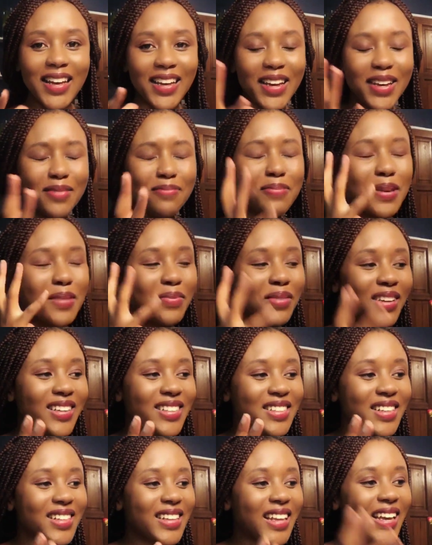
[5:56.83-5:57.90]
and people are
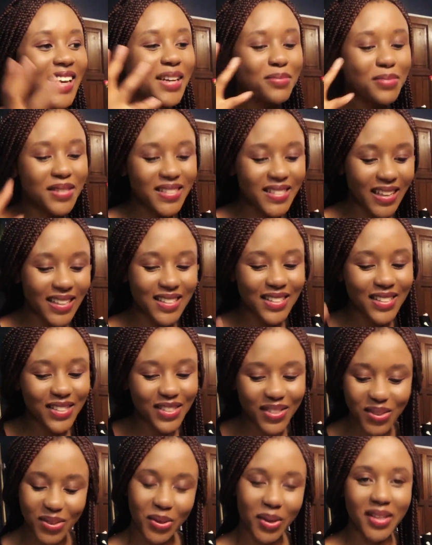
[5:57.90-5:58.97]
just like upset and
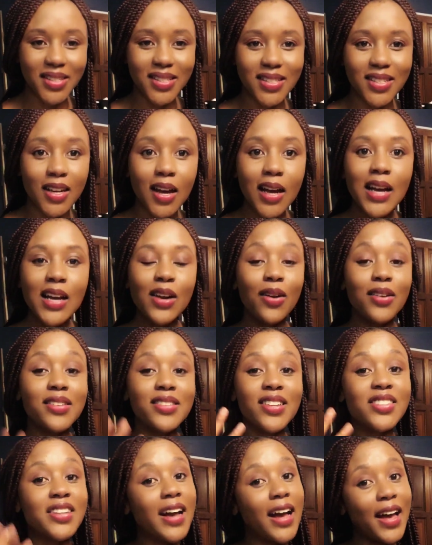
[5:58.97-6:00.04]
stressed because
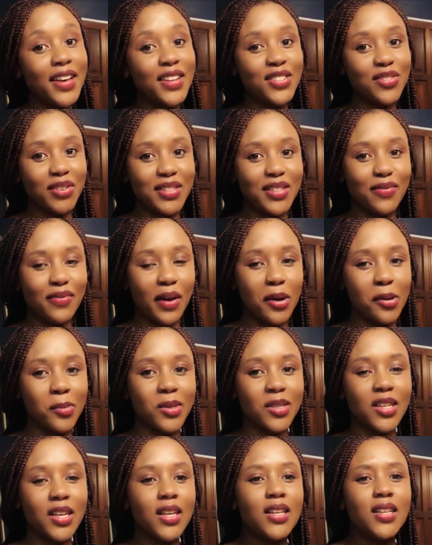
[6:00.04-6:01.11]
it's such a high stress environment.